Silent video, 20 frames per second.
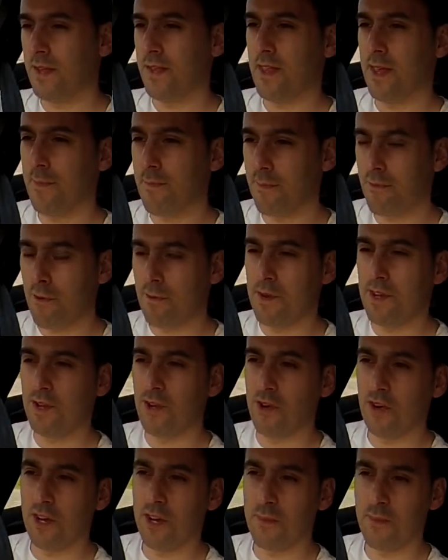They're probably
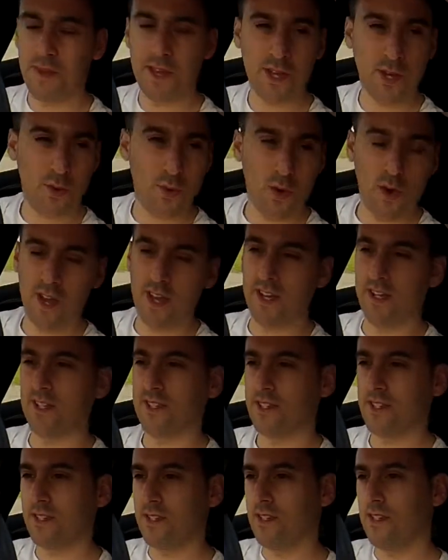not going to be quite
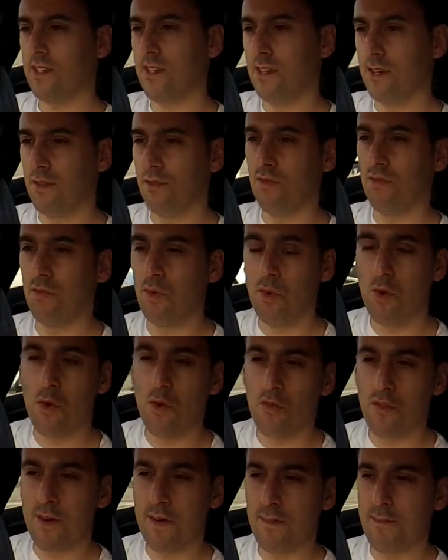as
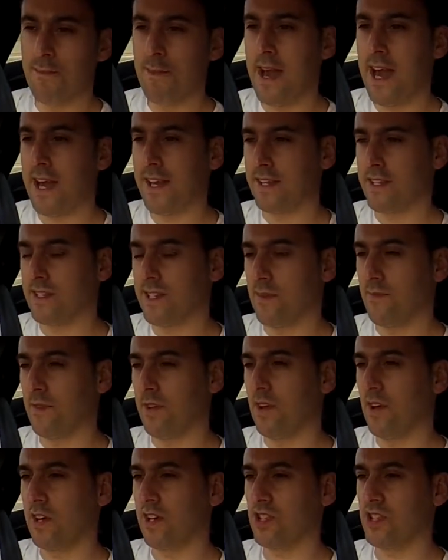raw and mad as
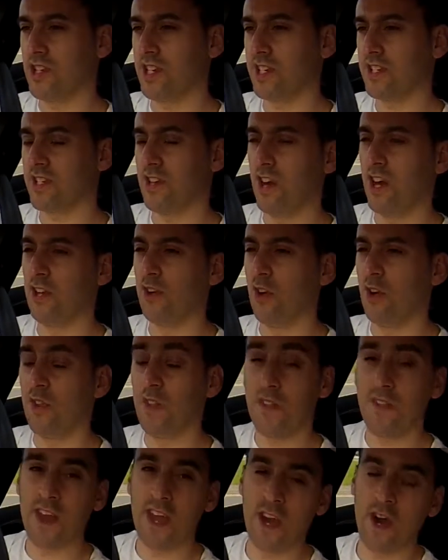something like a GTI. Not
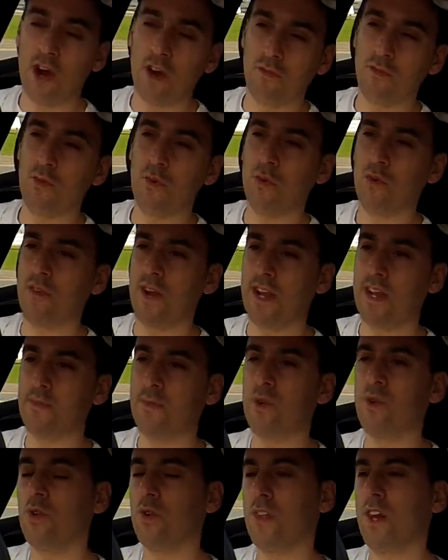that they are raw
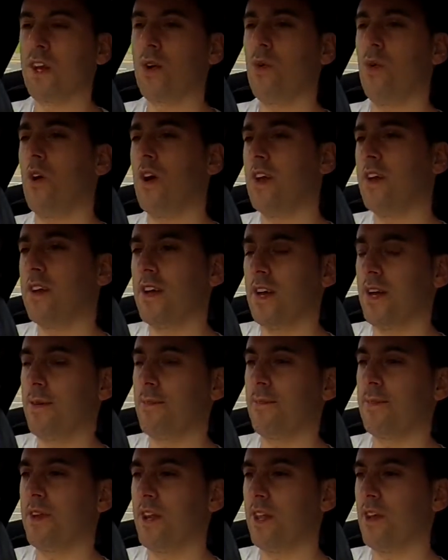anymore. They're quite,
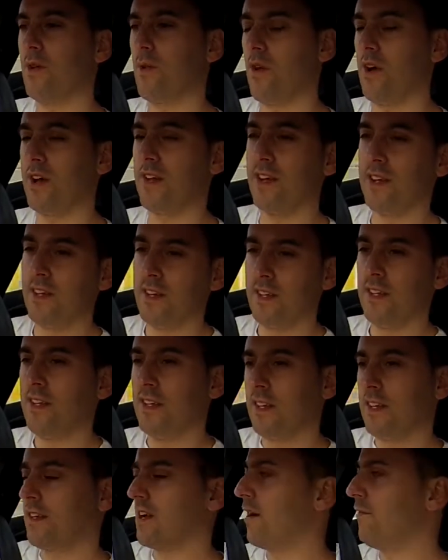you know, they're quite
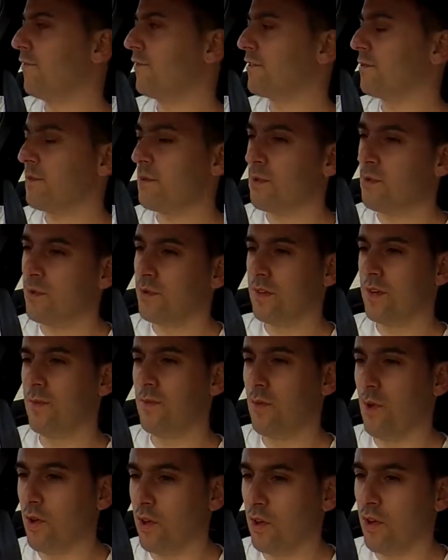comfortable
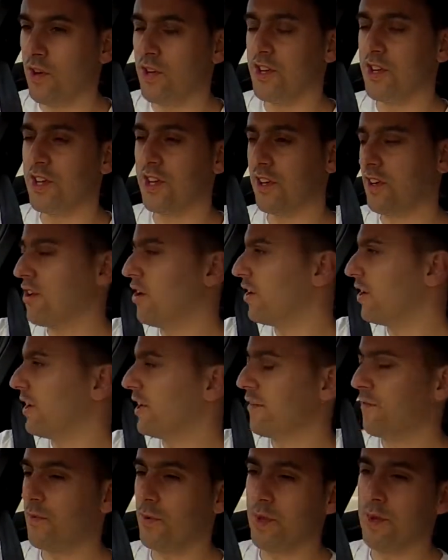and whatnot, and you can kind of
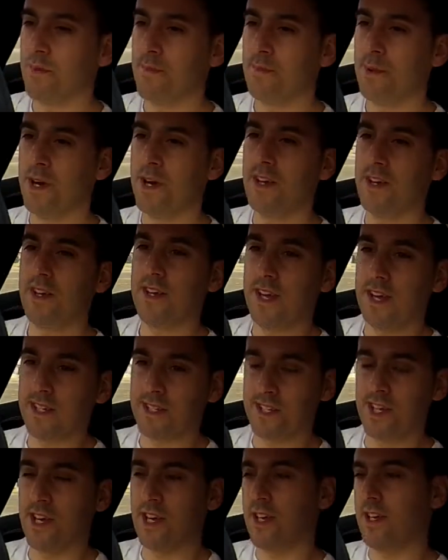live with them. But
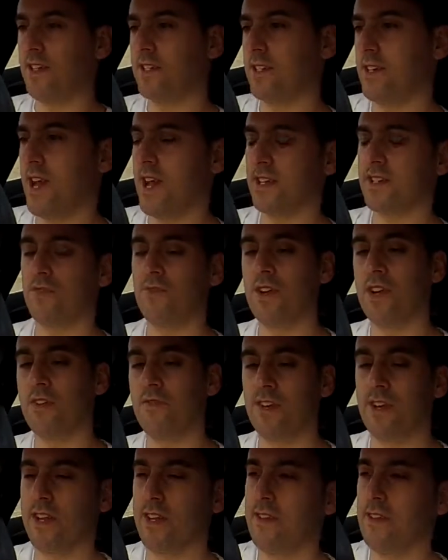it's a
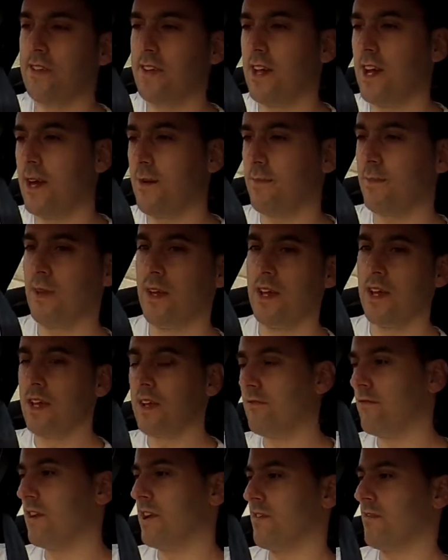
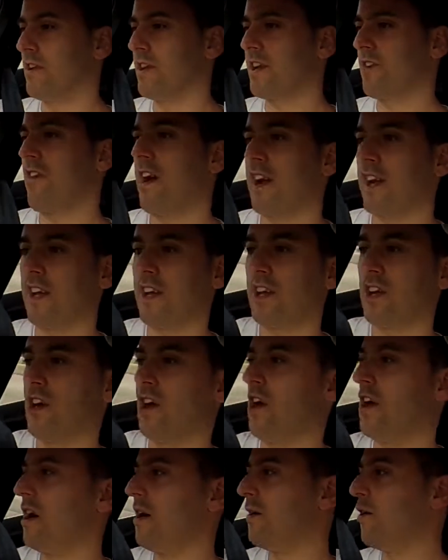really cracking
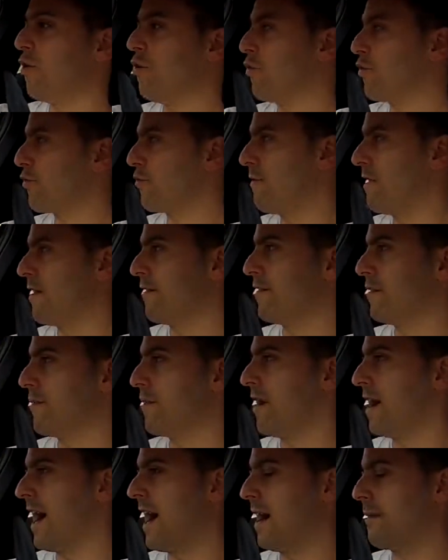car. All three of them
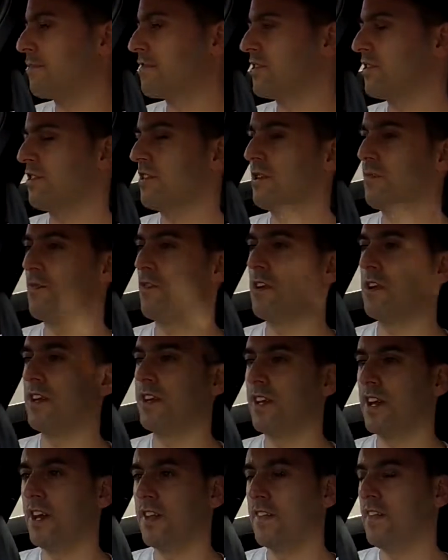are absolutely
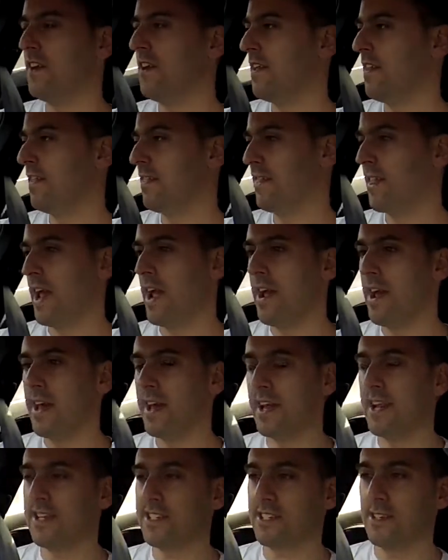brilliant, and there
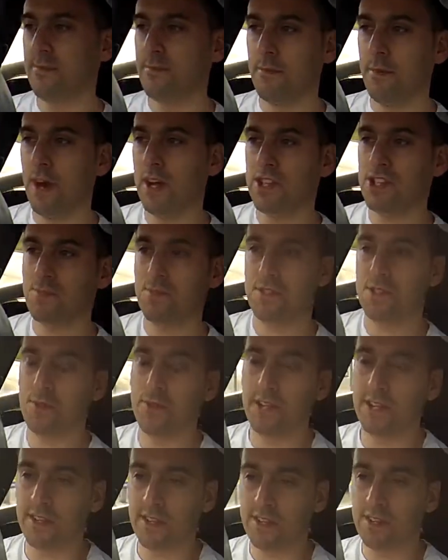isn't much
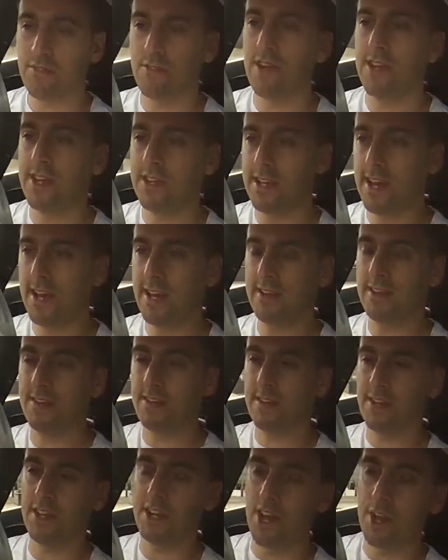between the three. They're,
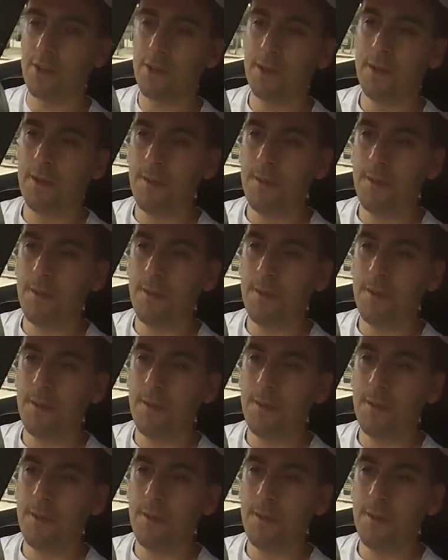you know,